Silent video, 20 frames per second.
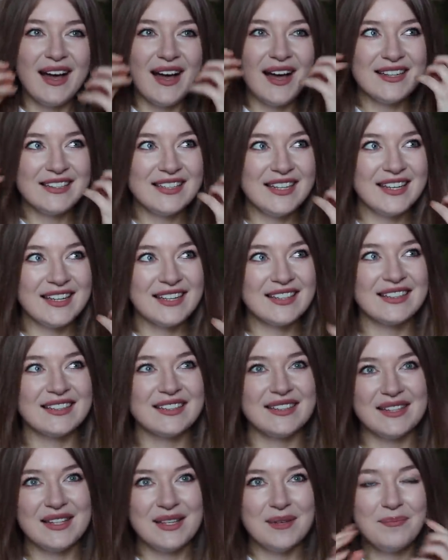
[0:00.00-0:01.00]
adding
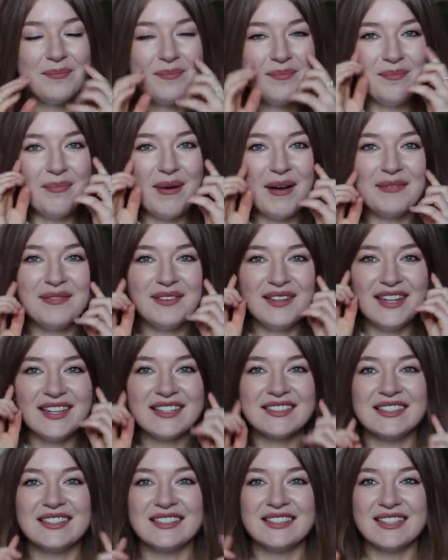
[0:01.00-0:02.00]
the
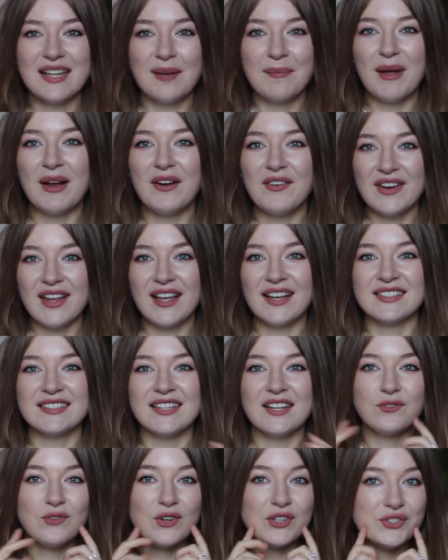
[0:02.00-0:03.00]
puffiness in some areas
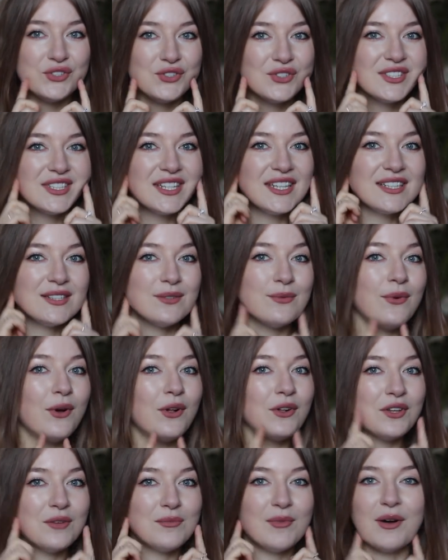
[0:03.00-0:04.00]
and reducing the
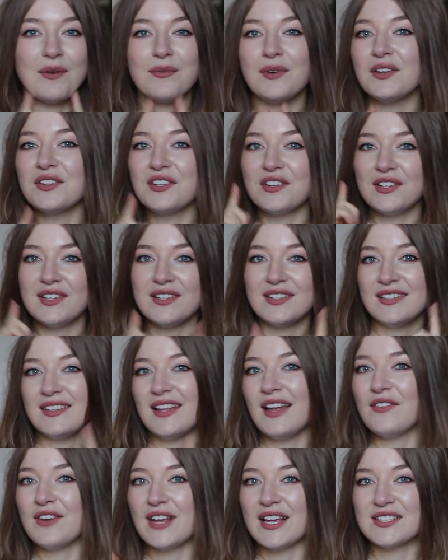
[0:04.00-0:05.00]
volume of other
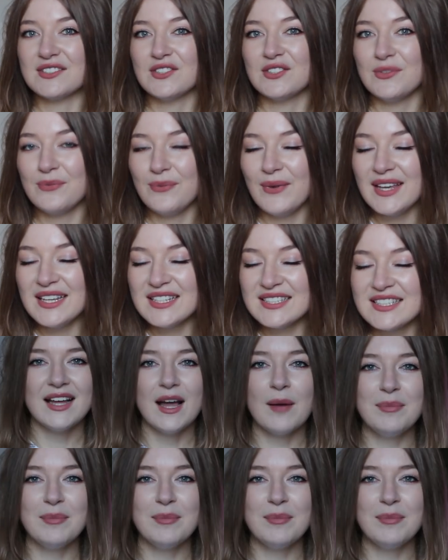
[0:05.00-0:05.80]
areas on the face.